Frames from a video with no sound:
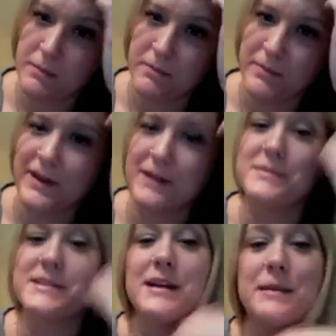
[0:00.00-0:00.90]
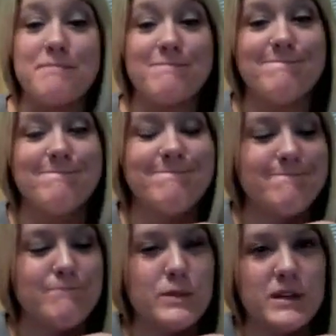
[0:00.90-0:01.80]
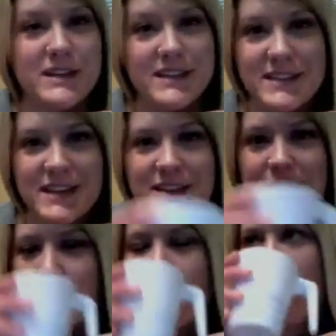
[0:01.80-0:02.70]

bottoms up. Pun intended.